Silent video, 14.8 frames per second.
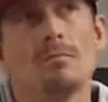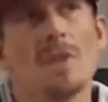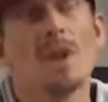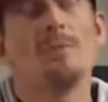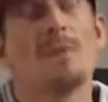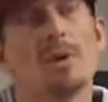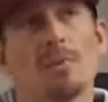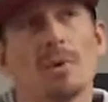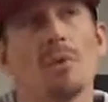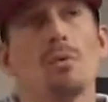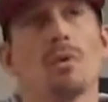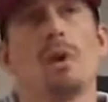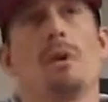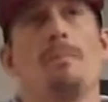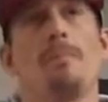And my
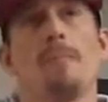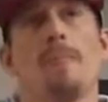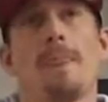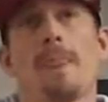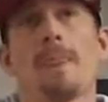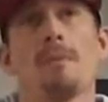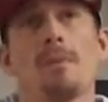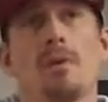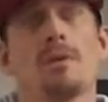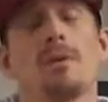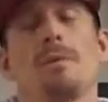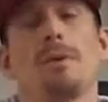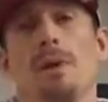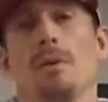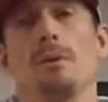program, the
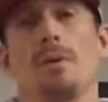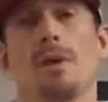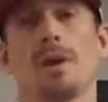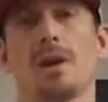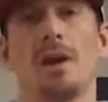program that I work,